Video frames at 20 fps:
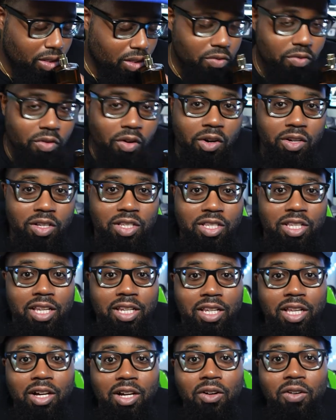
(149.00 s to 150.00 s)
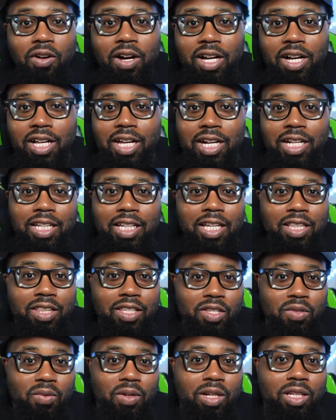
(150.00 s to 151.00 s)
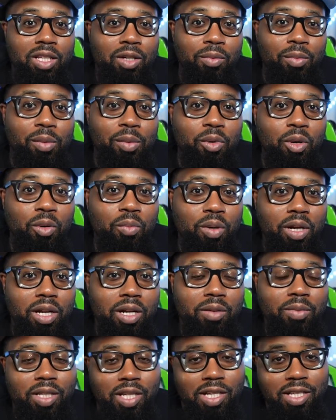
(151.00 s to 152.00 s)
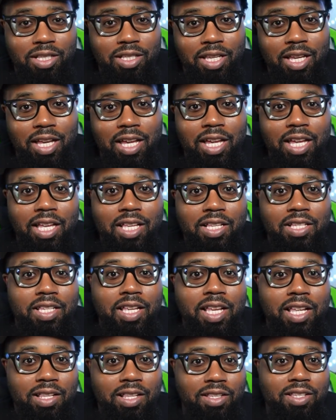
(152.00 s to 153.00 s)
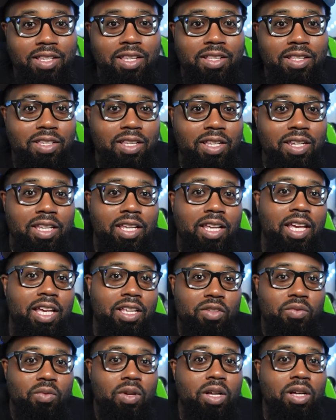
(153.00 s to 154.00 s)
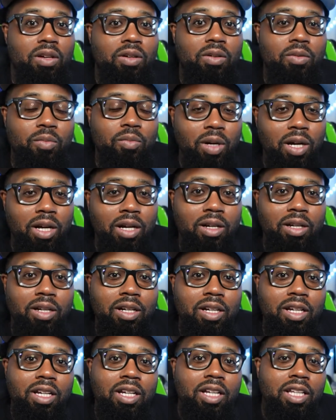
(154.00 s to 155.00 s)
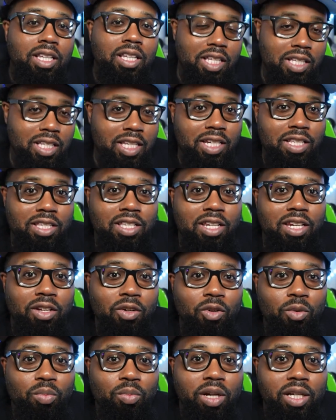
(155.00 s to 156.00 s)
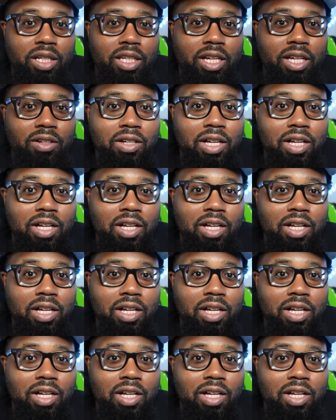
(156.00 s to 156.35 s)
far as scent go, I kind of like this one a little bit more better because it has incense in it as well. But let's get into the note breakdown,